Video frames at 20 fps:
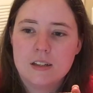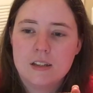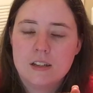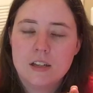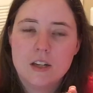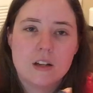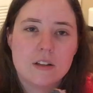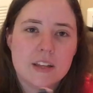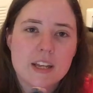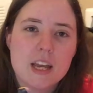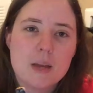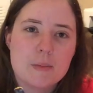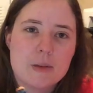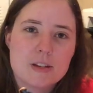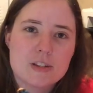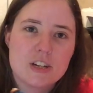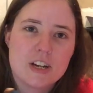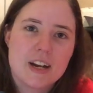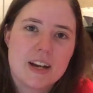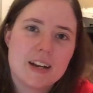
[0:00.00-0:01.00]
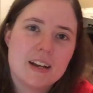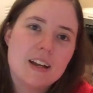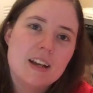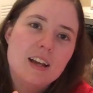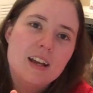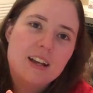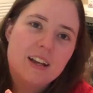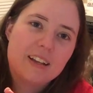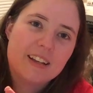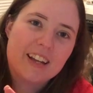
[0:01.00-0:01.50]
No, they came yesterday.
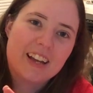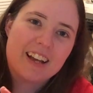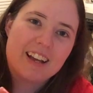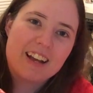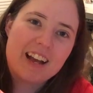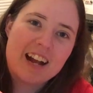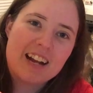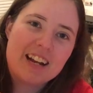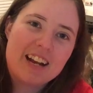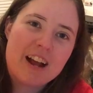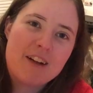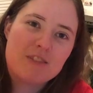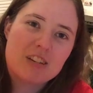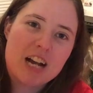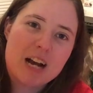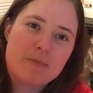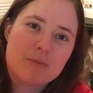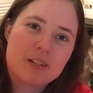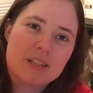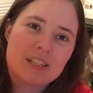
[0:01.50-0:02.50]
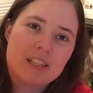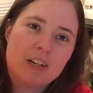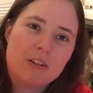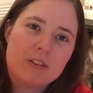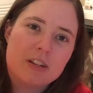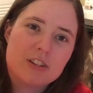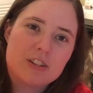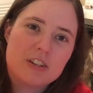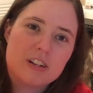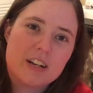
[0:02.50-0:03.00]
Yeah, I didn't have time to sew
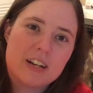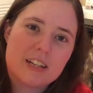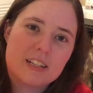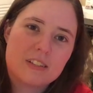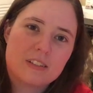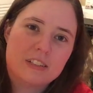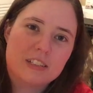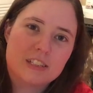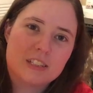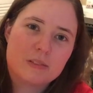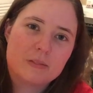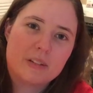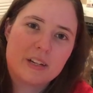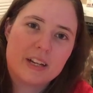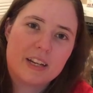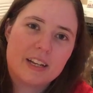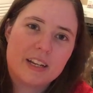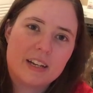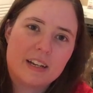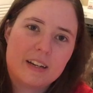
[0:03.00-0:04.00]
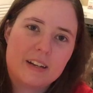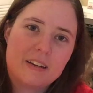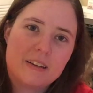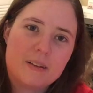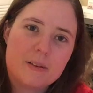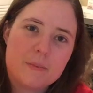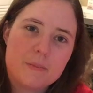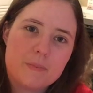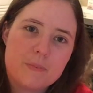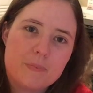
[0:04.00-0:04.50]
yesterday, so I just went ahead
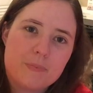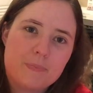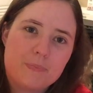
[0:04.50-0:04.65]
and